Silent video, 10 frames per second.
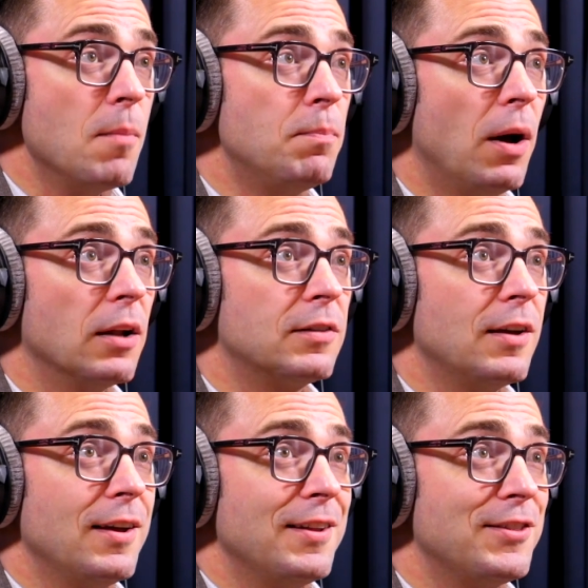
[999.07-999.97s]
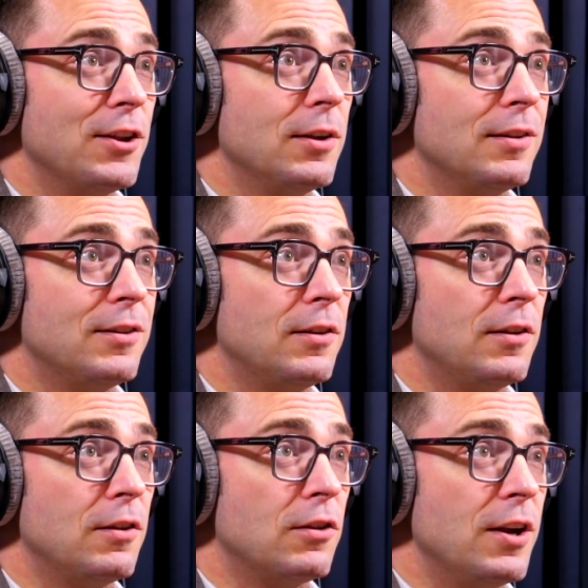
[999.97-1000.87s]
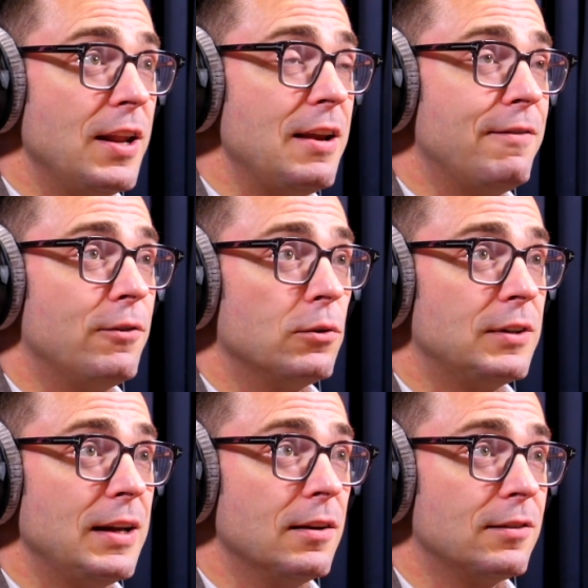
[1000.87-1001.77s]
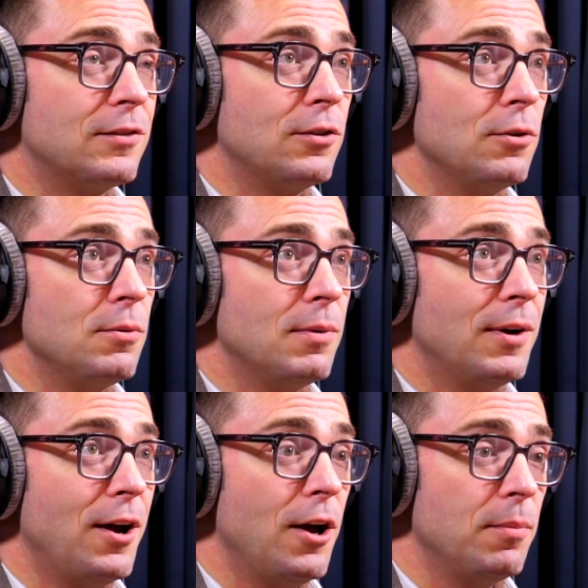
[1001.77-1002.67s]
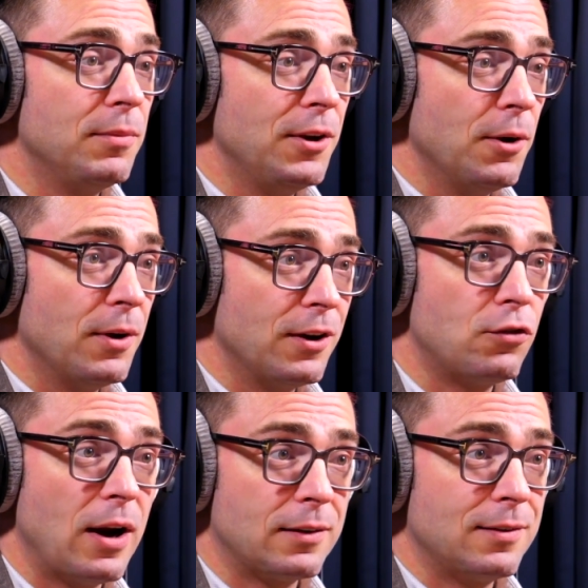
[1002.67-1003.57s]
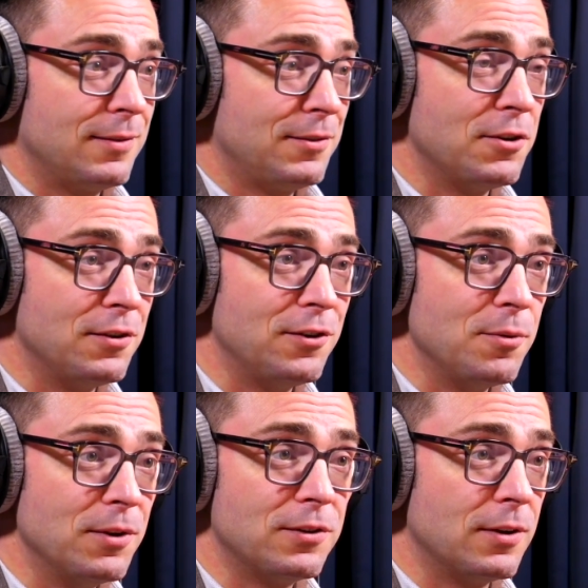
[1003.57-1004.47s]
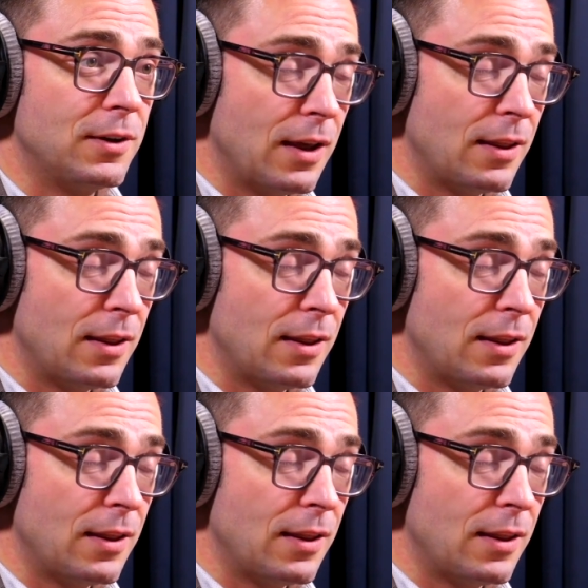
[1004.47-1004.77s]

But the need for dealers to attract consumers and get